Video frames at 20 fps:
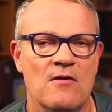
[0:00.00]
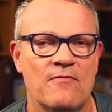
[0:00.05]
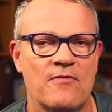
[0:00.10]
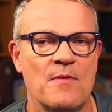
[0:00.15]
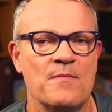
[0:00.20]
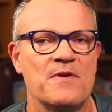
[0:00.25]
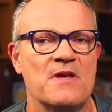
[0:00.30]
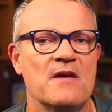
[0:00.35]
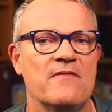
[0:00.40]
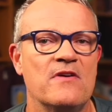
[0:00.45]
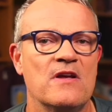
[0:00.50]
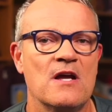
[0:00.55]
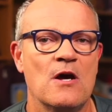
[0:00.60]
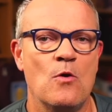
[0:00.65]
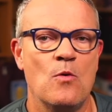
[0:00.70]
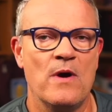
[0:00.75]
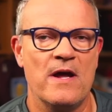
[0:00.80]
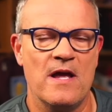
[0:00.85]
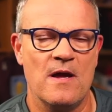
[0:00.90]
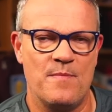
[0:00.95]
from giving
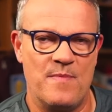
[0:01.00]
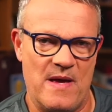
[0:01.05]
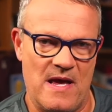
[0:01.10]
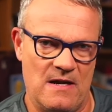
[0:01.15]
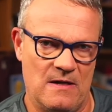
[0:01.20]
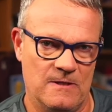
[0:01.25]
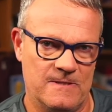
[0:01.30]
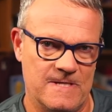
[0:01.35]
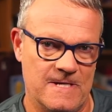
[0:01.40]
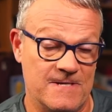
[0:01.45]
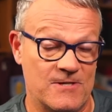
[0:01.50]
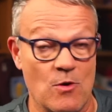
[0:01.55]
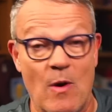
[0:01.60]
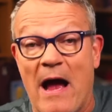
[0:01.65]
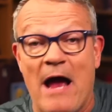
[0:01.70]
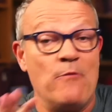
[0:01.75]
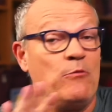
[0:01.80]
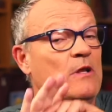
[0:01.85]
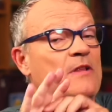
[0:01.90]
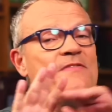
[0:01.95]
away a penalty. So
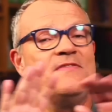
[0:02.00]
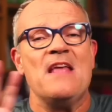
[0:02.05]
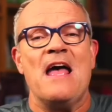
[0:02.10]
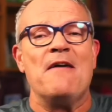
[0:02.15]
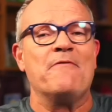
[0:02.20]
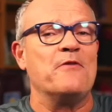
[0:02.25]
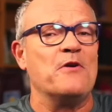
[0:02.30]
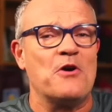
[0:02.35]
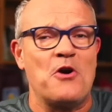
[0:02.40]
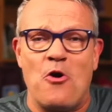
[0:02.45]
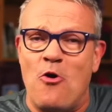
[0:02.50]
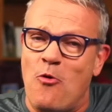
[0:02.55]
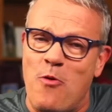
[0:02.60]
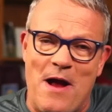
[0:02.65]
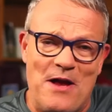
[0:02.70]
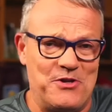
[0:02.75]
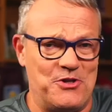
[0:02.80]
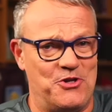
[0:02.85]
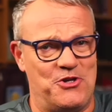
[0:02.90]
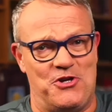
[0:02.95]
I will never
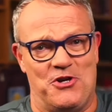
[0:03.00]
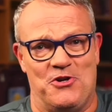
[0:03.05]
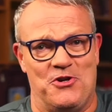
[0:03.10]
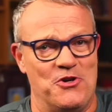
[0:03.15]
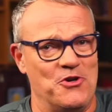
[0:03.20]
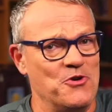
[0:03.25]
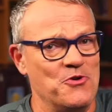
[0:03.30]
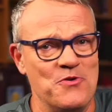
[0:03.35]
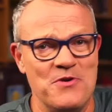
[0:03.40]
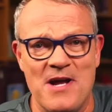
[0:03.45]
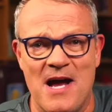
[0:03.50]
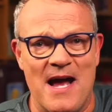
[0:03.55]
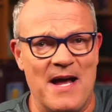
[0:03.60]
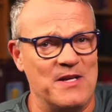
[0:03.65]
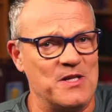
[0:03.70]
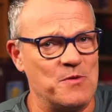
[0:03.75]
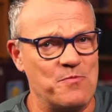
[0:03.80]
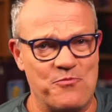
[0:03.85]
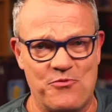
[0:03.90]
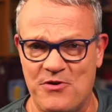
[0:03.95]
question
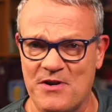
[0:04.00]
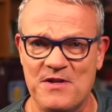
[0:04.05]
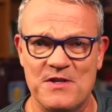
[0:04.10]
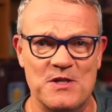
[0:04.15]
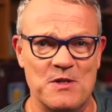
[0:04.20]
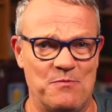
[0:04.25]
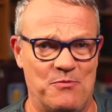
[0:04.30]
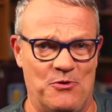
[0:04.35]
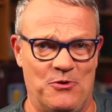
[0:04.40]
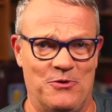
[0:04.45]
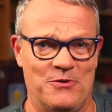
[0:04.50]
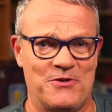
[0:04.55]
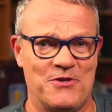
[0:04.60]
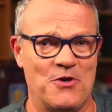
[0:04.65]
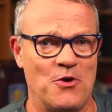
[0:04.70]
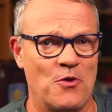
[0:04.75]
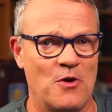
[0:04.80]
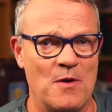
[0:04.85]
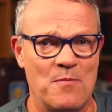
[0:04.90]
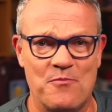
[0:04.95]
Unai's
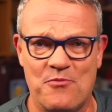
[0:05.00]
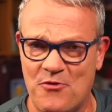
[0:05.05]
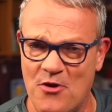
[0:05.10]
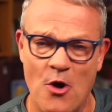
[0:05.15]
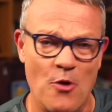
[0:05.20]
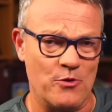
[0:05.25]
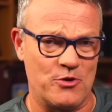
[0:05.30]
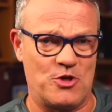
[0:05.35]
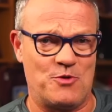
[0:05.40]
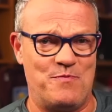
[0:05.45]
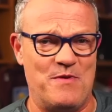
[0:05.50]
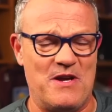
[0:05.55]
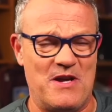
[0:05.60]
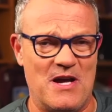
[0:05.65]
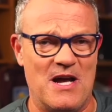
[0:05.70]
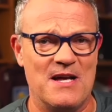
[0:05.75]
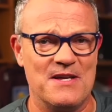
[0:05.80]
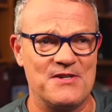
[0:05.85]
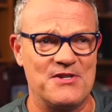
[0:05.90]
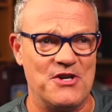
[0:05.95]
principles or approach,
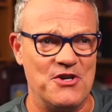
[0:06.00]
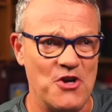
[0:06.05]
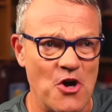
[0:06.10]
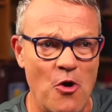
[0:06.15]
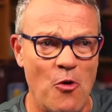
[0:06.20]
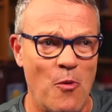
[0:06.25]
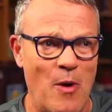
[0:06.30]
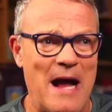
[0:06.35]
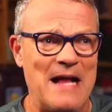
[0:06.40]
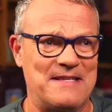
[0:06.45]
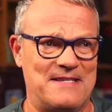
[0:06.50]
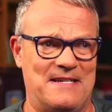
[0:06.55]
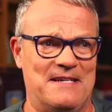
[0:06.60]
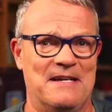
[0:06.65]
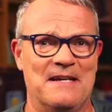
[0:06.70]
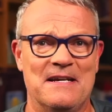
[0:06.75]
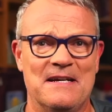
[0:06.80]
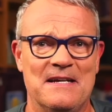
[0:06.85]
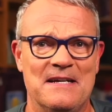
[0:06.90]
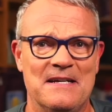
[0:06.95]
because you know what?
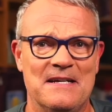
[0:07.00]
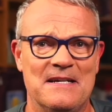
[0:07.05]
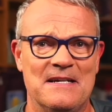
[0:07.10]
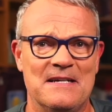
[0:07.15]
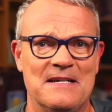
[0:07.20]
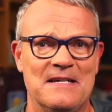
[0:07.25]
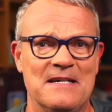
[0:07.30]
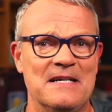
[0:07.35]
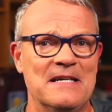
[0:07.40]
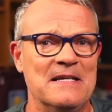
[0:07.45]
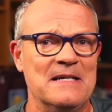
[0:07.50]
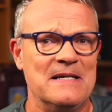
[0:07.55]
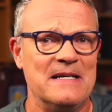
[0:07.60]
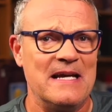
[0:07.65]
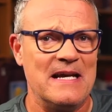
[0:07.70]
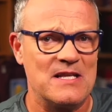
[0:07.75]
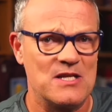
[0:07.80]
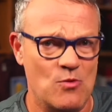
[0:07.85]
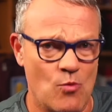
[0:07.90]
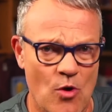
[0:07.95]

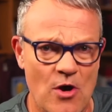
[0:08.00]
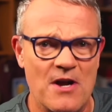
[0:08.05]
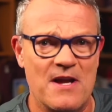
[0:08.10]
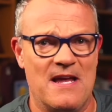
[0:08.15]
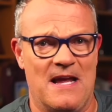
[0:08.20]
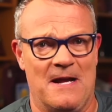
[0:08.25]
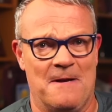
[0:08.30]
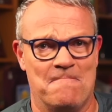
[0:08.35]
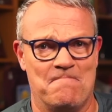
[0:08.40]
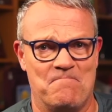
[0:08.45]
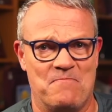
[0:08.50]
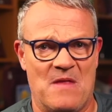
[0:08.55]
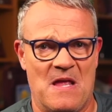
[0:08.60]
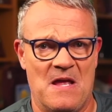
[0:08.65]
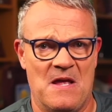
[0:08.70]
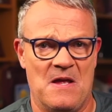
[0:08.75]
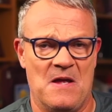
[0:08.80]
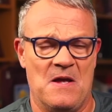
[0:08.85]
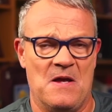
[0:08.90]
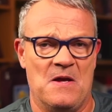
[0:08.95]
It's working.
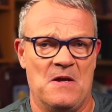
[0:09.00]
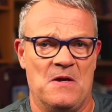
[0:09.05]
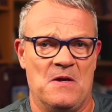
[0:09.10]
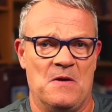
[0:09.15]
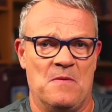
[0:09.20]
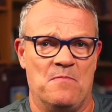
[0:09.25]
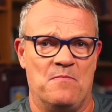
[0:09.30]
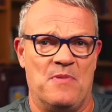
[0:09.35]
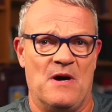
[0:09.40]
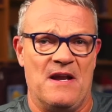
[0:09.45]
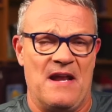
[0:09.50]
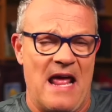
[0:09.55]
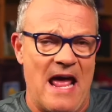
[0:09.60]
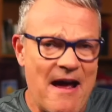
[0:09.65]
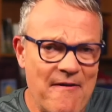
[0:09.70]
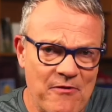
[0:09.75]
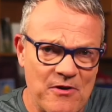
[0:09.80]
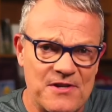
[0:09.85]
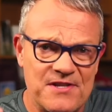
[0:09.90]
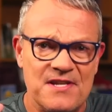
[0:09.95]
But
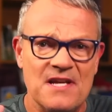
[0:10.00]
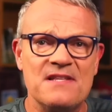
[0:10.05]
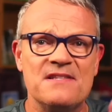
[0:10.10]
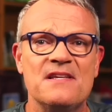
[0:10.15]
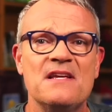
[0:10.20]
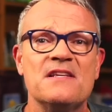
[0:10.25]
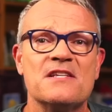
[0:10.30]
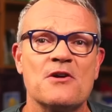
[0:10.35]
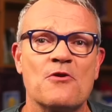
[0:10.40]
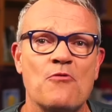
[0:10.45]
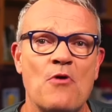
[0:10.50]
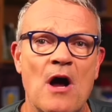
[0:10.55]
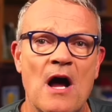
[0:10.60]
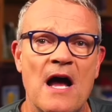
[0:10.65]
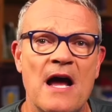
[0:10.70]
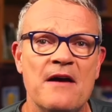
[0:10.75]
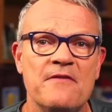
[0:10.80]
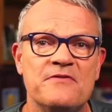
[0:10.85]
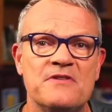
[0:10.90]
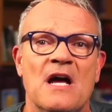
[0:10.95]
ever since he's
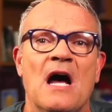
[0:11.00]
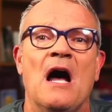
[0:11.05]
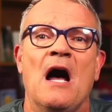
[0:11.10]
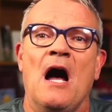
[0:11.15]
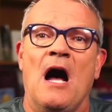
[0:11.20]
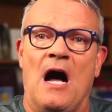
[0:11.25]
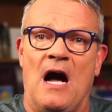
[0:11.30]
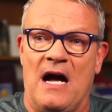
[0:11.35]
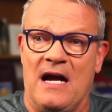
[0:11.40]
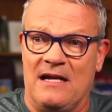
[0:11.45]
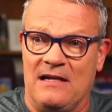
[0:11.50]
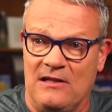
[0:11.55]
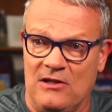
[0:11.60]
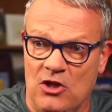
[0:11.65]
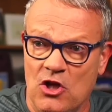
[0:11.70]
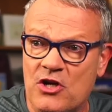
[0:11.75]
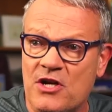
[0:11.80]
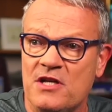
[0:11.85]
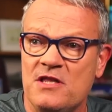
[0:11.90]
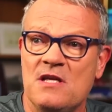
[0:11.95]
arrived, I
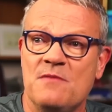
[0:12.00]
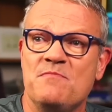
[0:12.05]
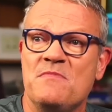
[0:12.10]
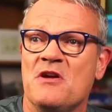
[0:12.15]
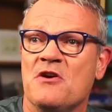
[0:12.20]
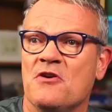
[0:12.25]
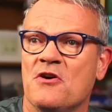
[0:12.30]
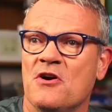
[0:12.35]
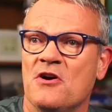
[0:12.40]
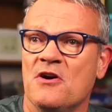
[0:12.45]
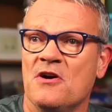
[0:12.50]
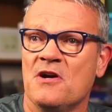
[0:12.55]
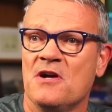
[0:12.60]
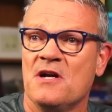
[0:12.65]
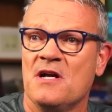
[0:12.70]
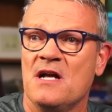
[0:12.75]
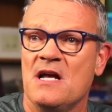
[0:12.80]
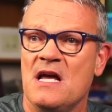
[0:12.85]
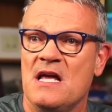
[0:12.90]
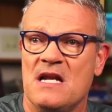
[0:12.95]
look in the mirror
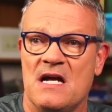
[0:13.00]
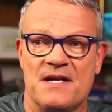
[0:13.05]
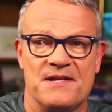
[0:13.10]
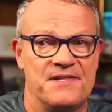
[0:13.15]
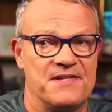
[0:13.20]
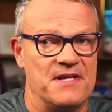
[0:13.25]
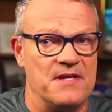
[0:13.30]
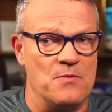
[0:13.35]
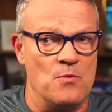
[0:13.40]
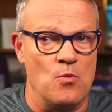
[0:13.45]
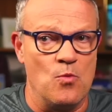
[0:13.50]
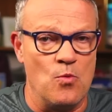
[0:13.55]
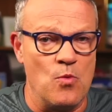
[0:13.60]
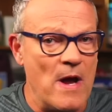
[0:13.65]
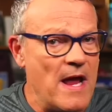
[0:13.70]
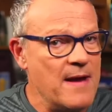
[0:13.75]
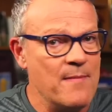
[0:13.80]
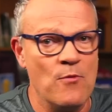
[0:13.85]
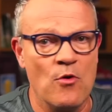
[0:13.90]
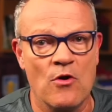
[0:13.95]
and I see
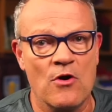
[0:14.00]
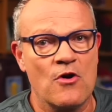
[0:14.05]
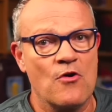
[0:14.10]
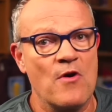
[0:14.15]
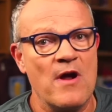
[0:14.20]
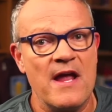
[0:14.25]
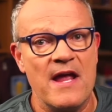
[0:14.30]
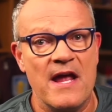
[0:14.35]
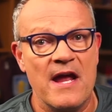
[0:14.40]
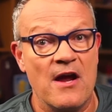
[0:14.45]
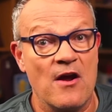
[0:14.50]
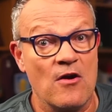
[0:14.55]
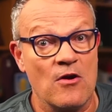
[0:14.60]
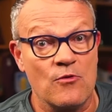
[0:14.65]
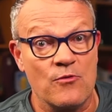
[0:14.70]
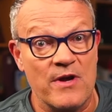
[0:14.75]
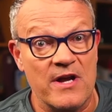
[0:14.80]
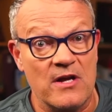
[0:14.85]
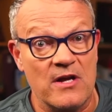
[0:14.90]
way more gray hair and